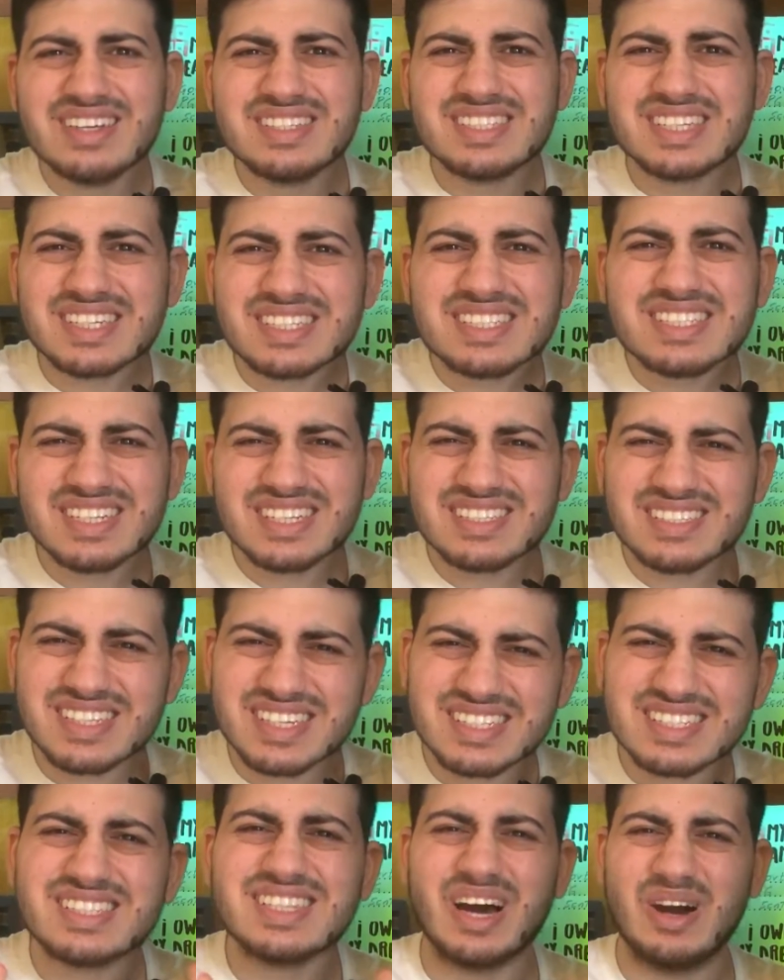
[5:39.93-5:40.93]

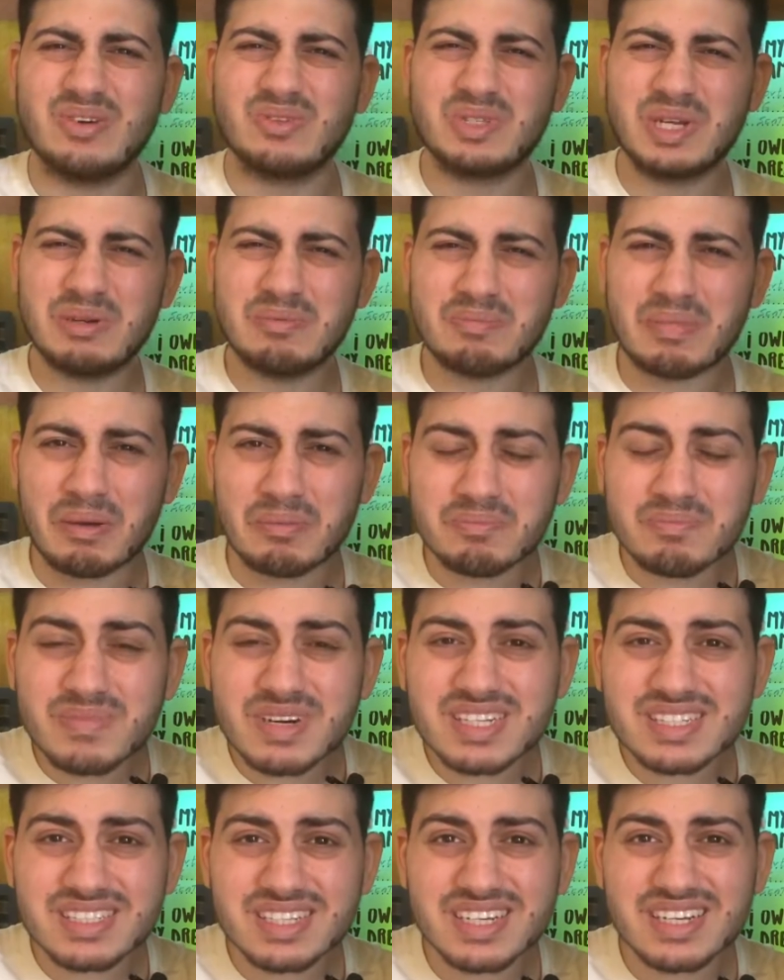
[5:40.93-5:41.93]
66,000
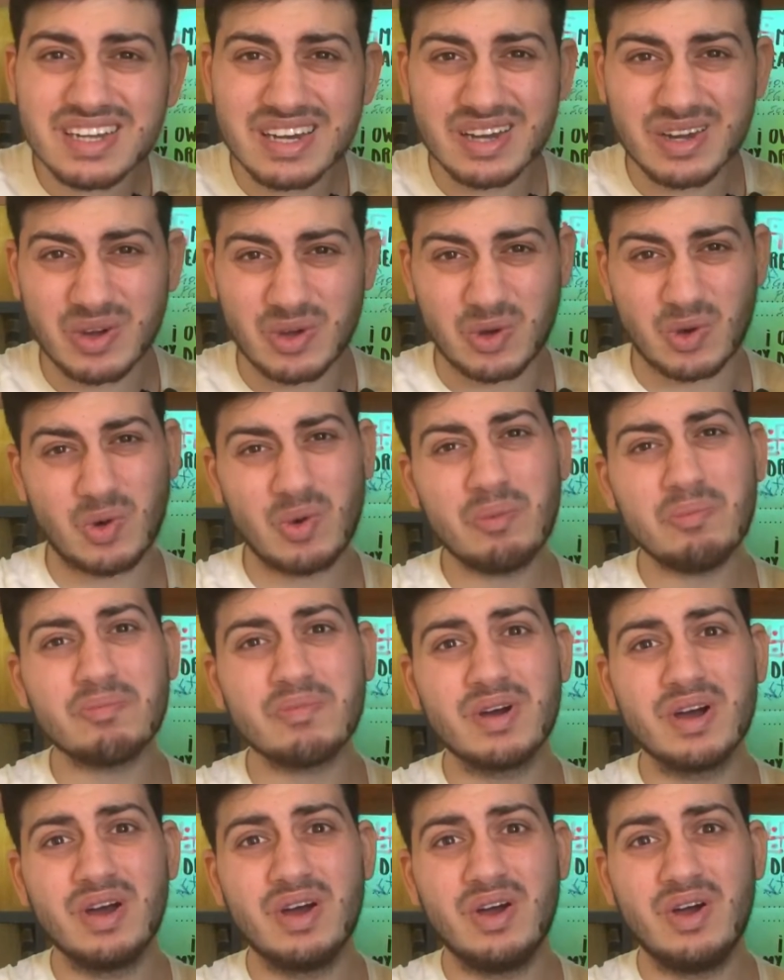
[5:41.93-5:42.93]
members in a group
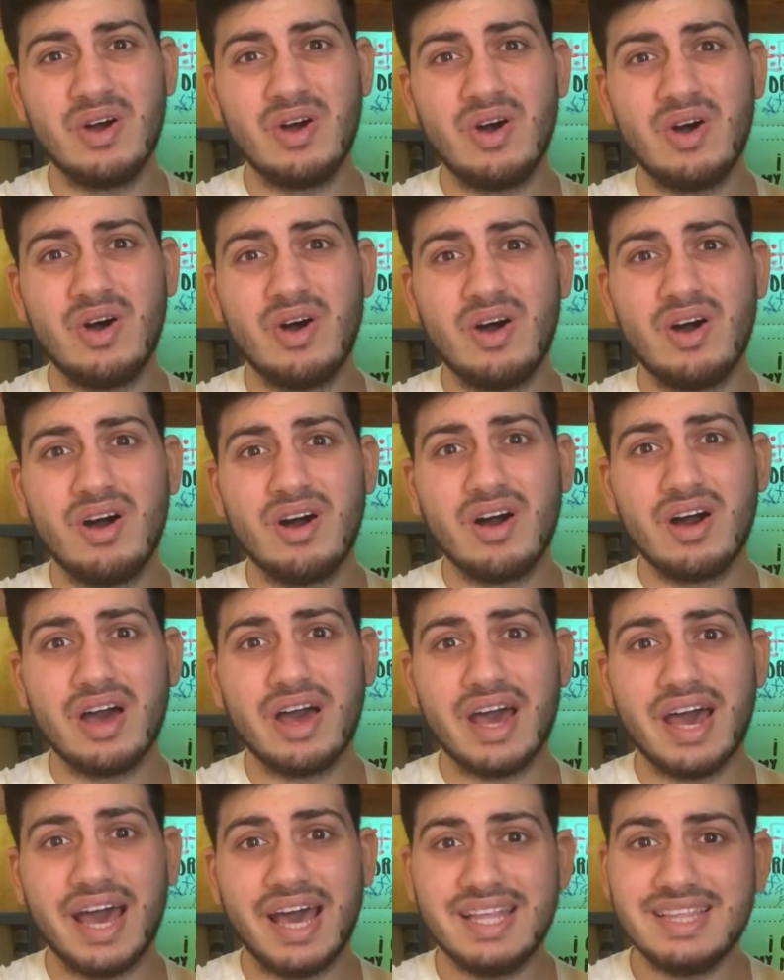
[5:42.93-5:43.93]

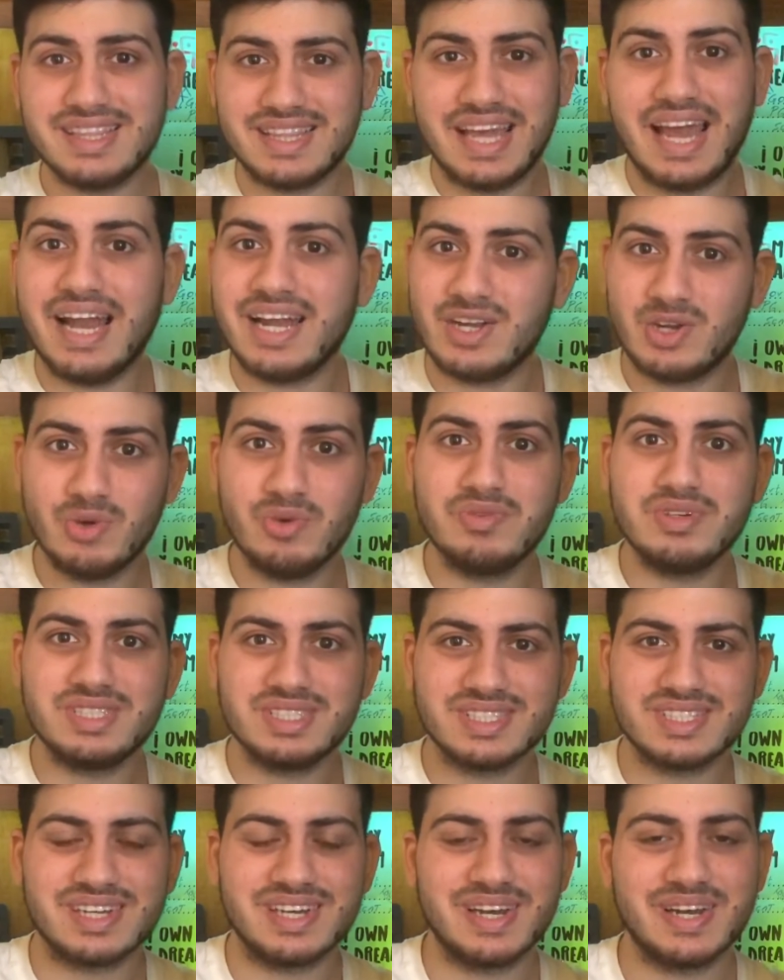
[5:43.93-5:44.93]
and that too
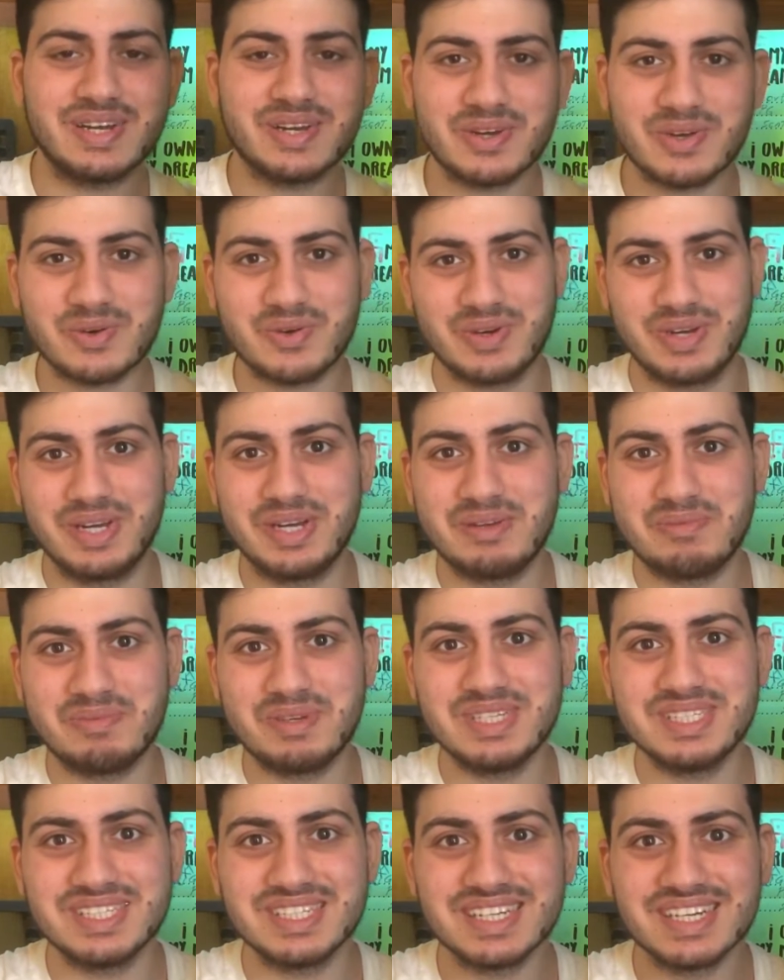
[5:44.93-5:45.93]
which is related to NEET
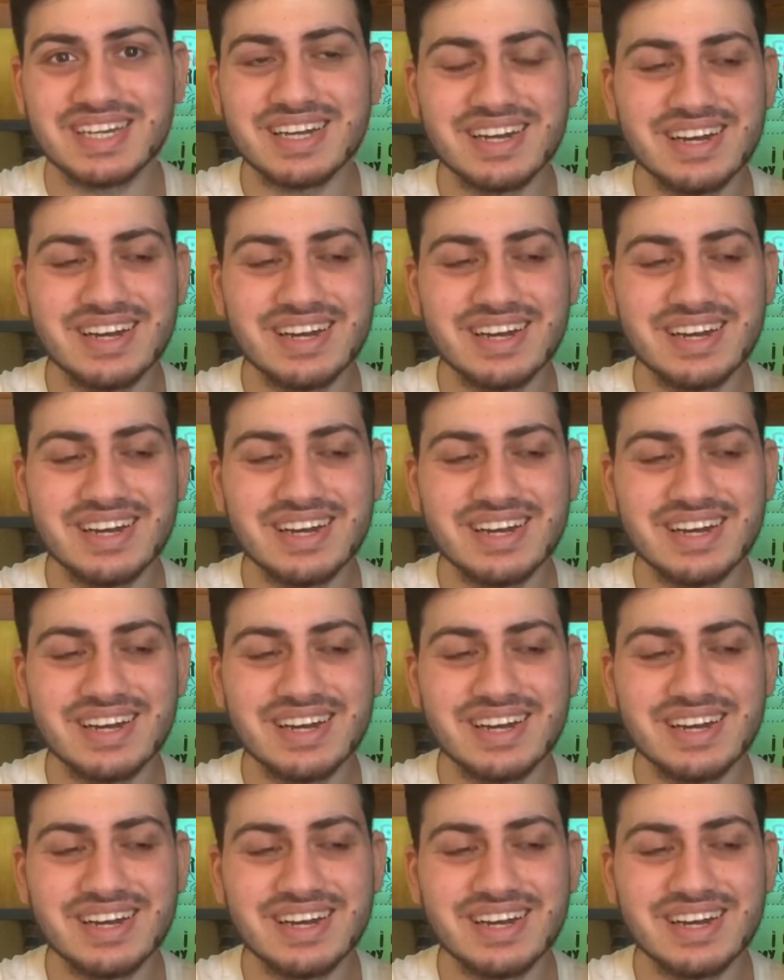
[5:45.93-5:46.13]
PG.